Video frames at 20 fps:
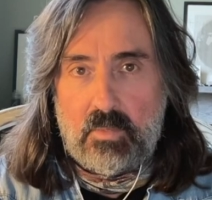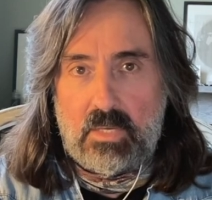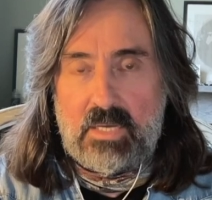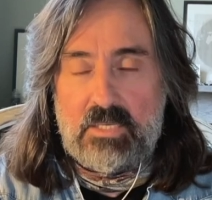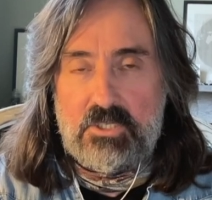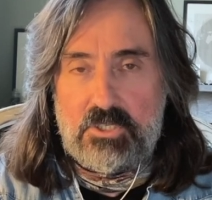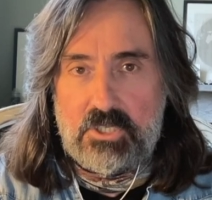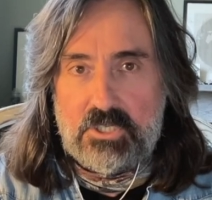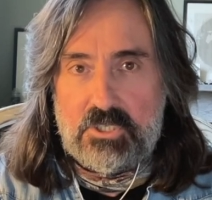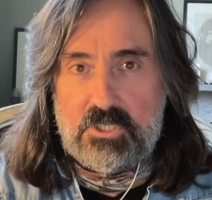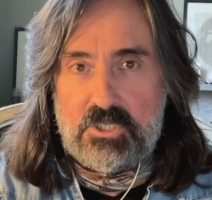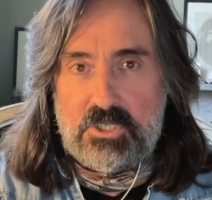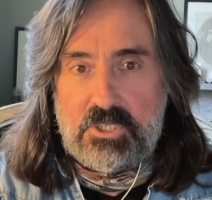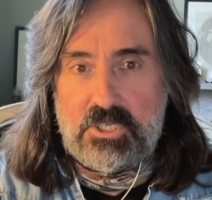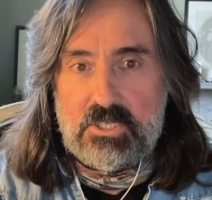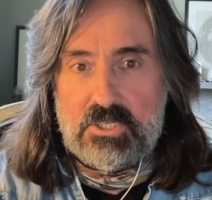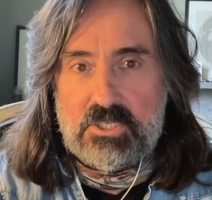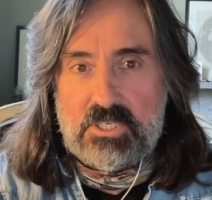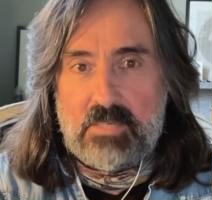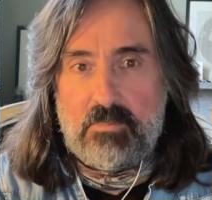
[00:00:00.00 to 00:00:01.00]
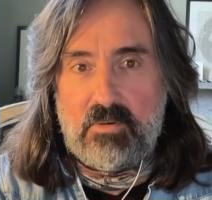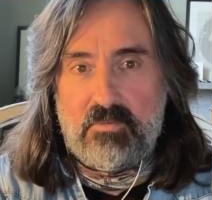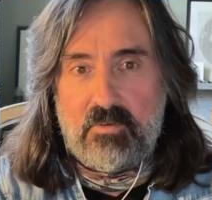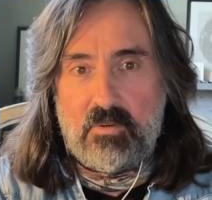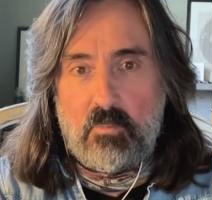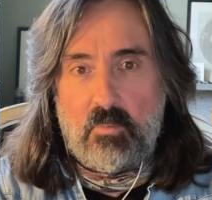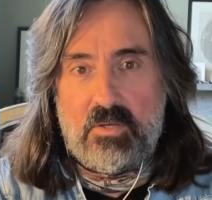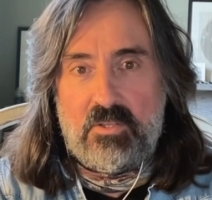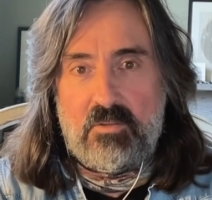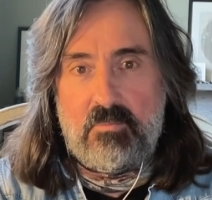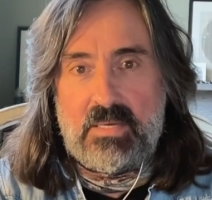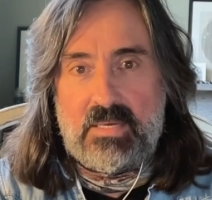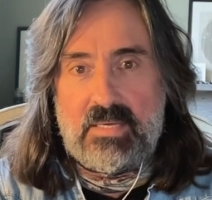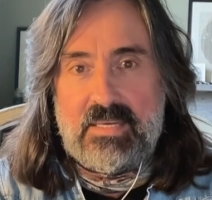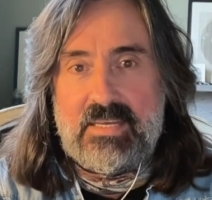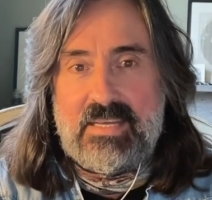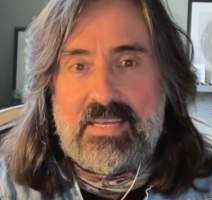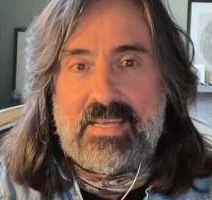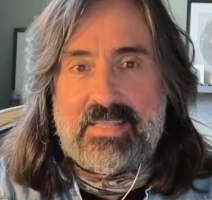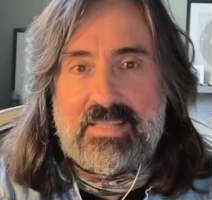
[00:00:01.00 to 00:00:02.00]
and just share some of it with me.
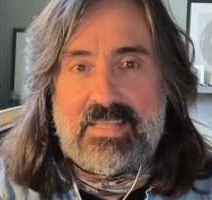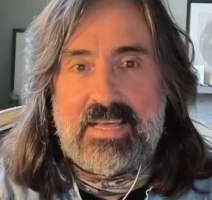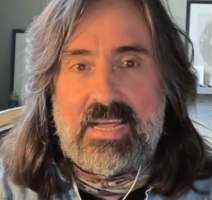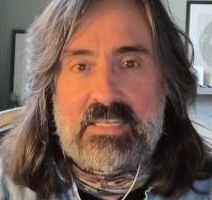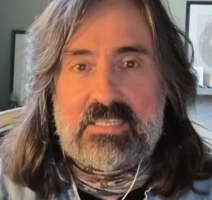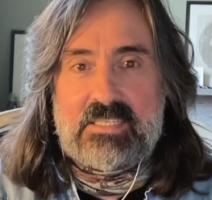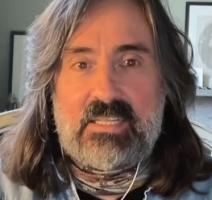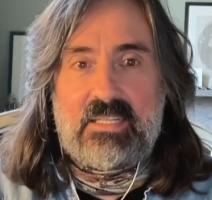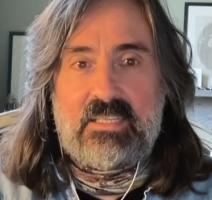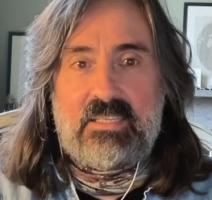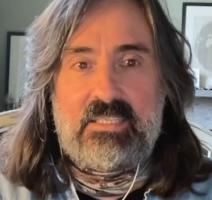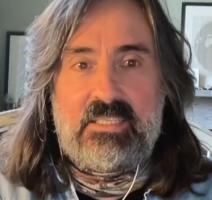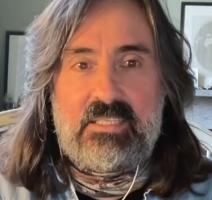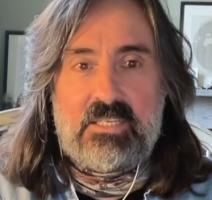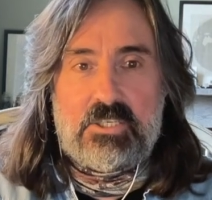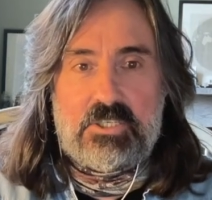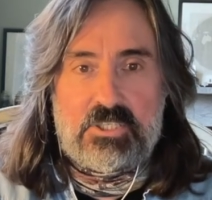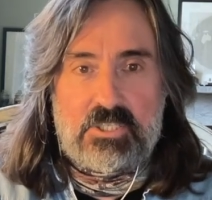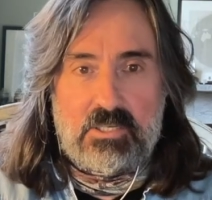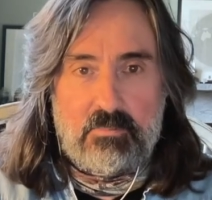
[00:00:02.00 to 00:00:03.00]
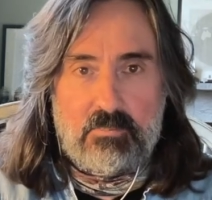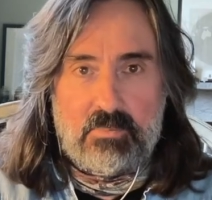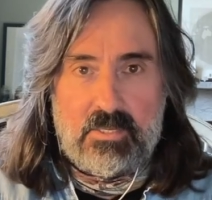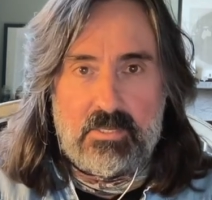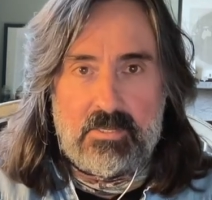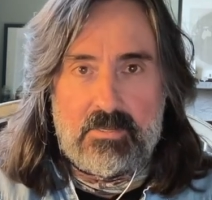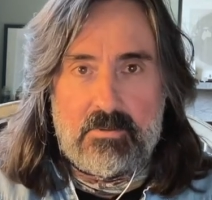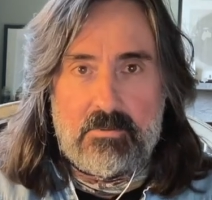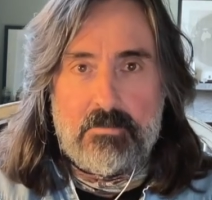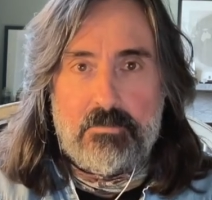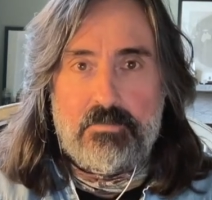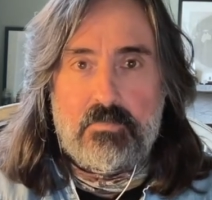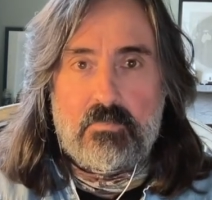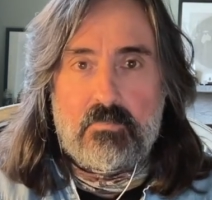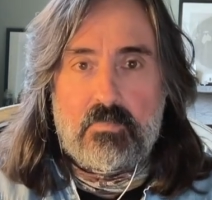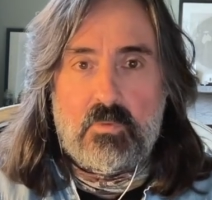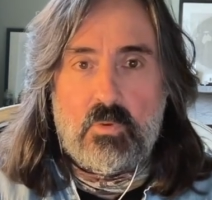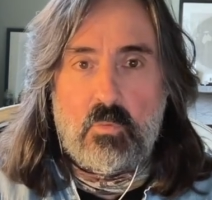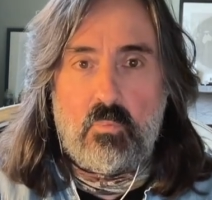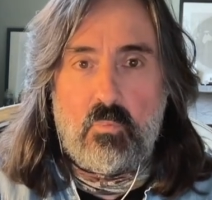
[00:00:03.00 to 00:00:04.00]
That's leadership.
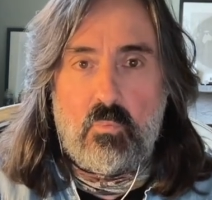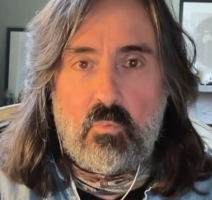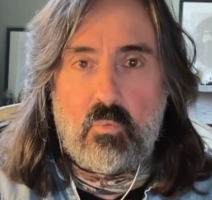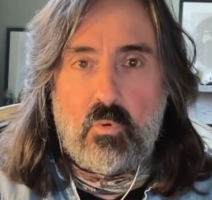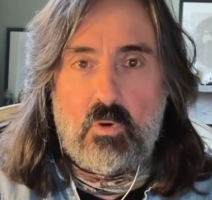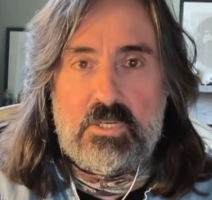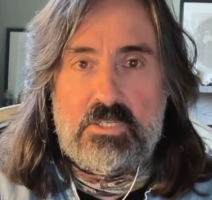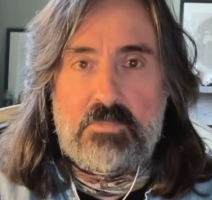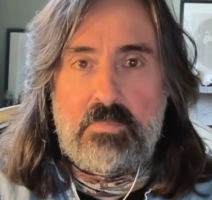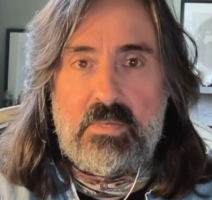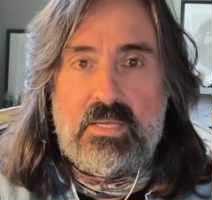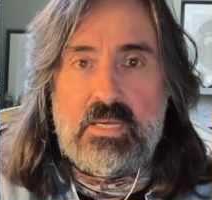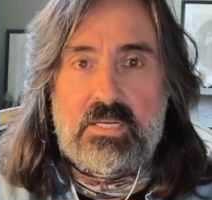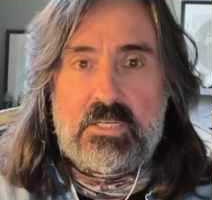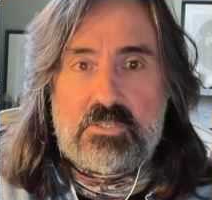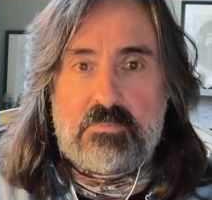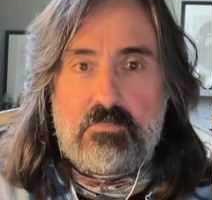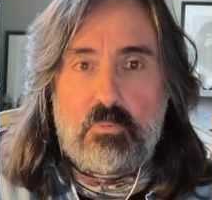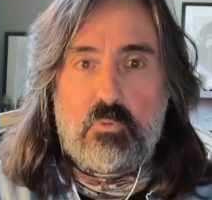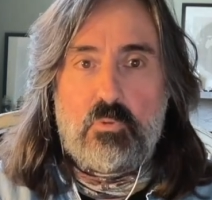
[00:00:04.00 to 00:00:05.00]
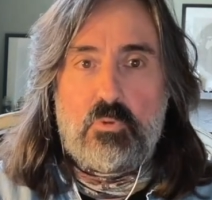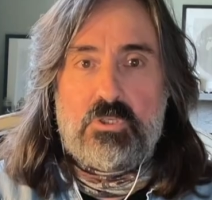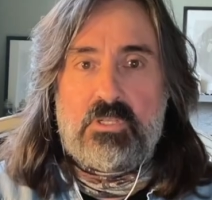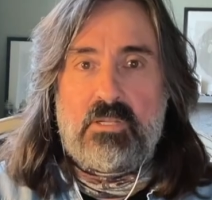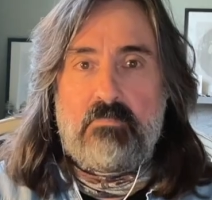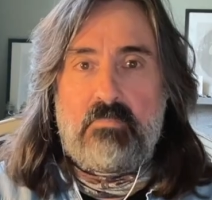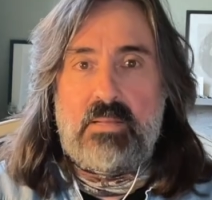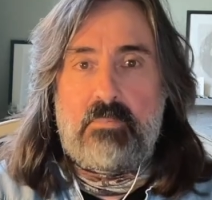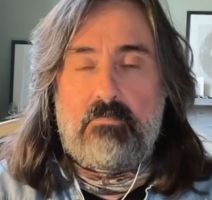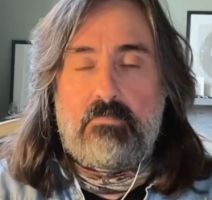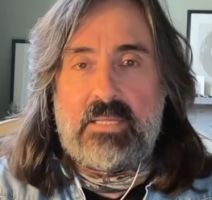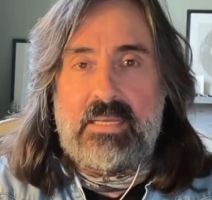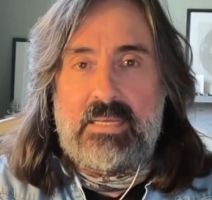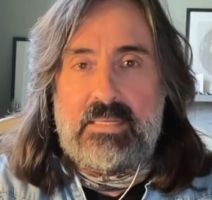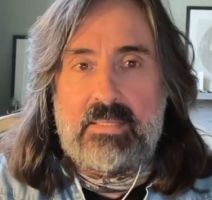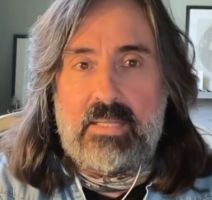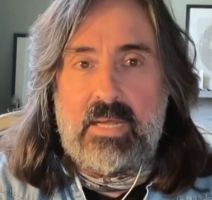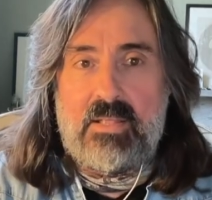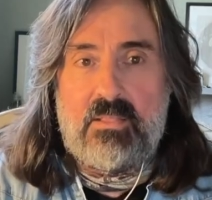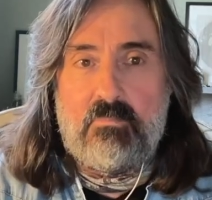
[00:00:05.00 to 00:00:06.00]
What is being exposed and made
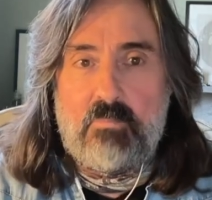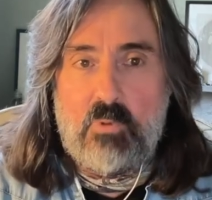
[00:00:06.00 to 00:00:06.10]
blatant at the